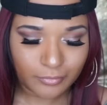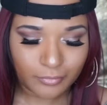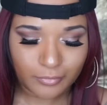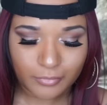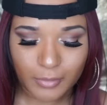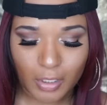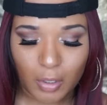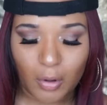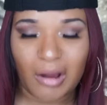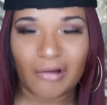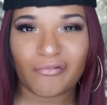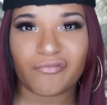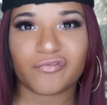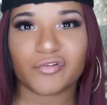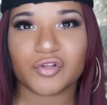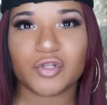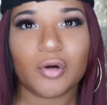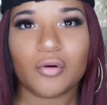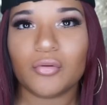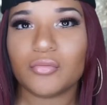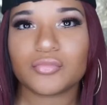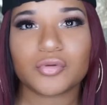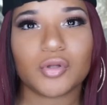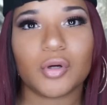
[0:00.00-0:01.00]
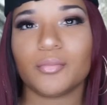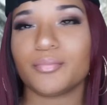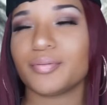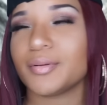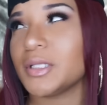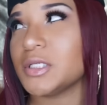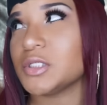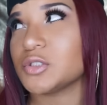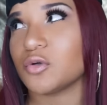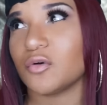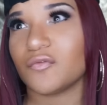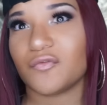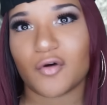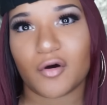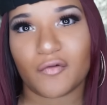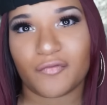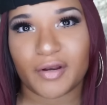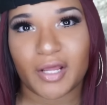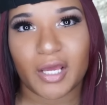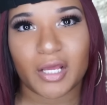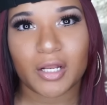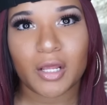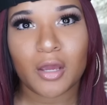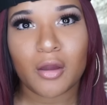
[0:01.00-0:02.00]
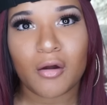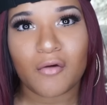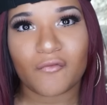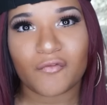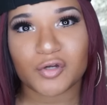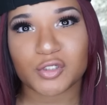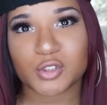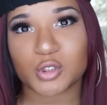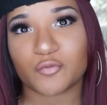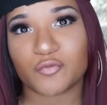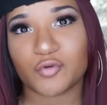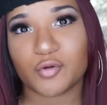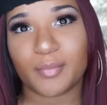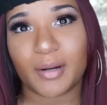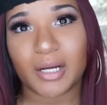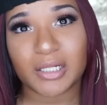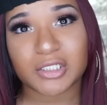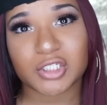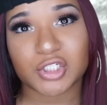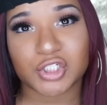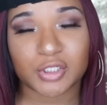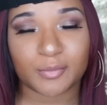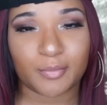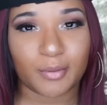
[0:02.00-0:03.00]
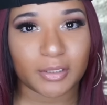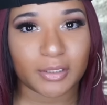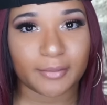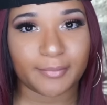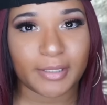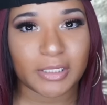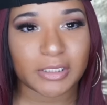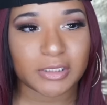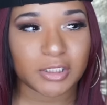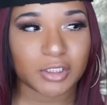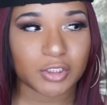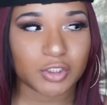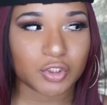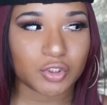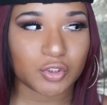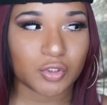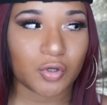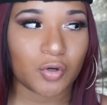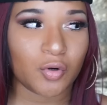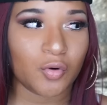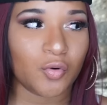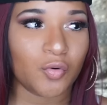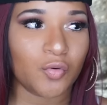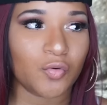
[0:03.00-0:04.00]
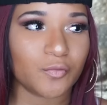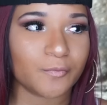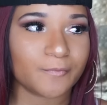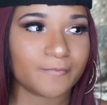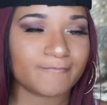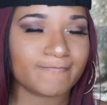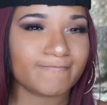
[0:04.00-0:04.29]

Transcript: No, don't, please don't fall for that. First of all, you're about to ship out the basics, so